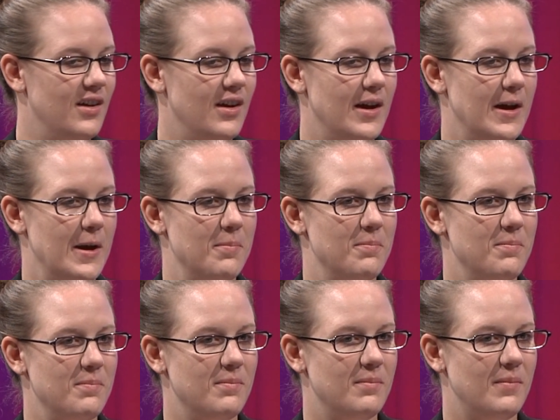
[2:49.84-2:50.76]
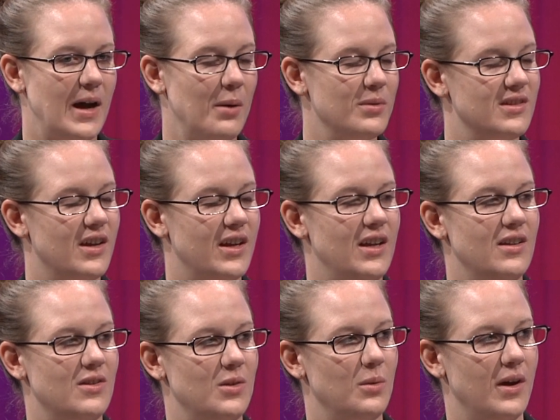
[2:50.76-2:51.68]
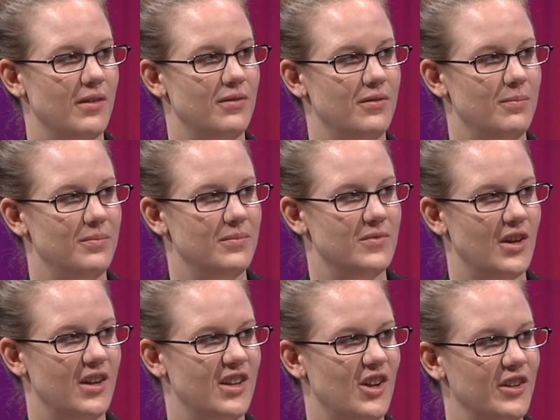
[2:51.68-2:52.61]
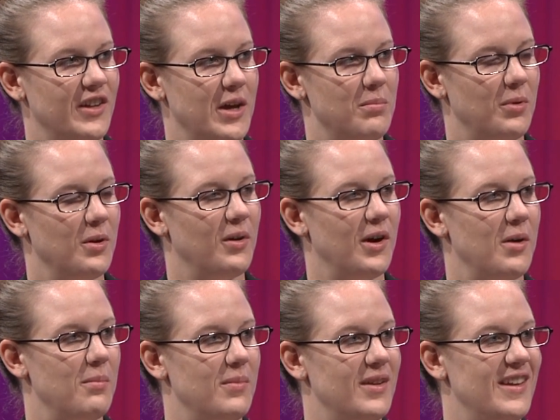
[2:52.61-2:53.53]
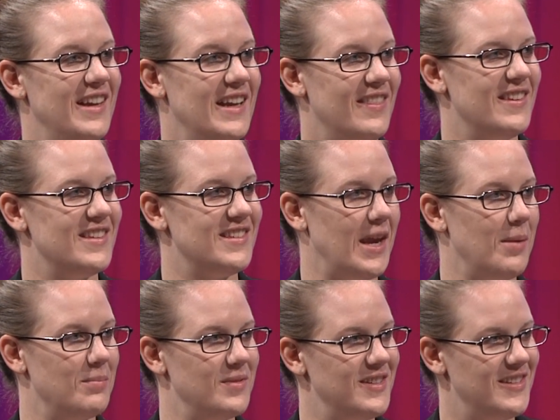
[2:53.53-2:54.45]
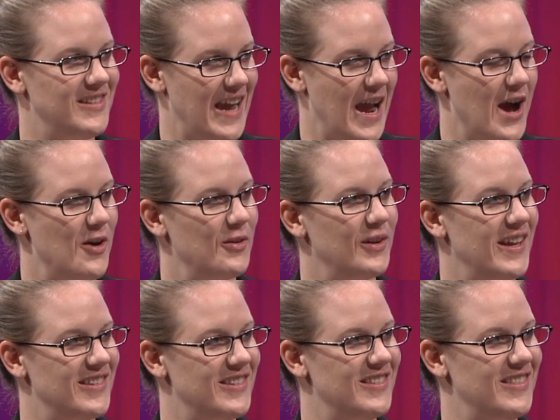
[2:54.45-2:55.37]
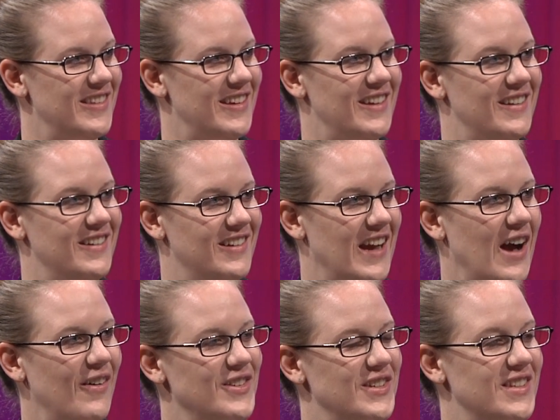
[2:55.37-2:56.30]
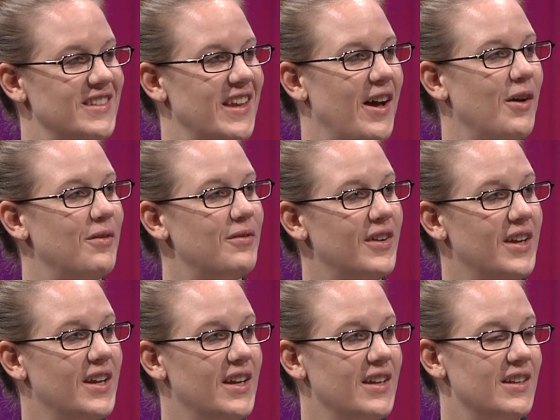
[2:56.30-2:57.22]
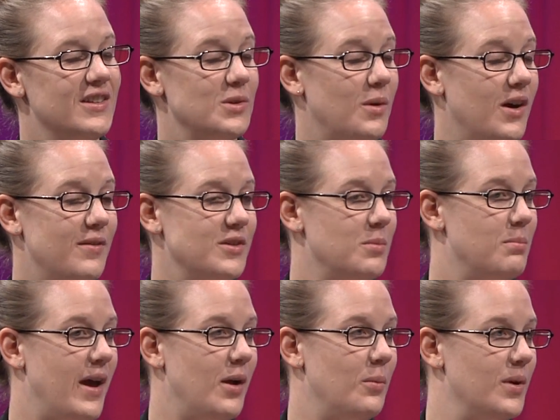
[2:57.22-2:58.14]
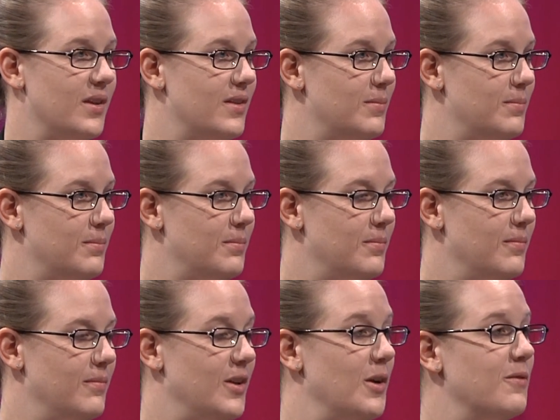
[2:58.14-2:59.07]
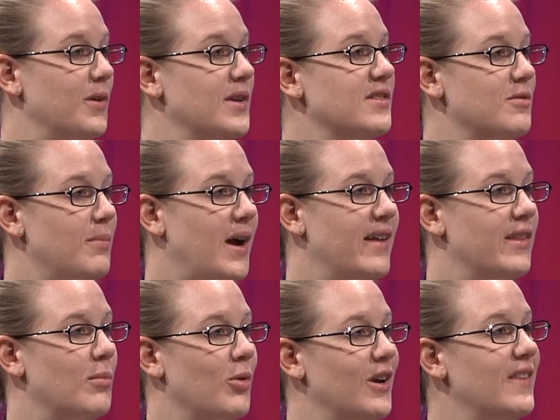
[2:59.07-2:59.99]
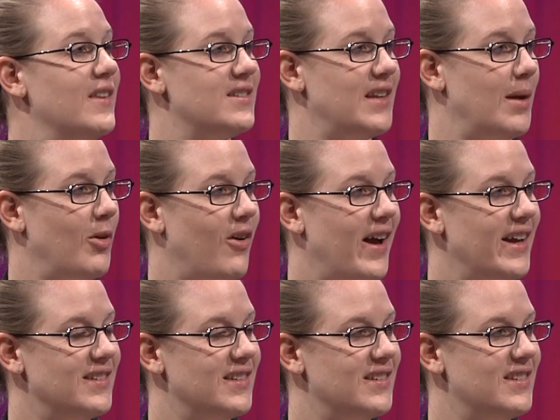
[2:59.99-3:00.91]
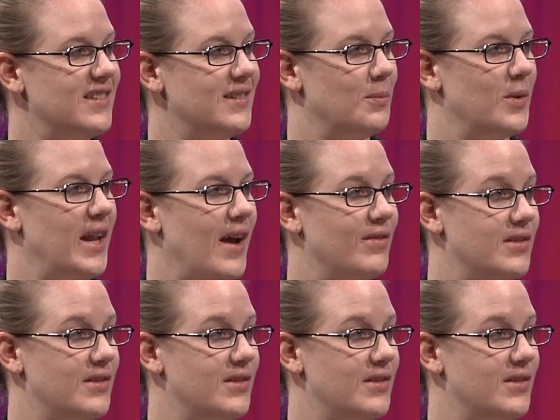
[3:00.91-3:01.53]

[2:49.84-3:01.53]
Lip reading: I was lucky to have done an online program in the same town as the college itself. So I often met with friends of mine that were in the same classes and would have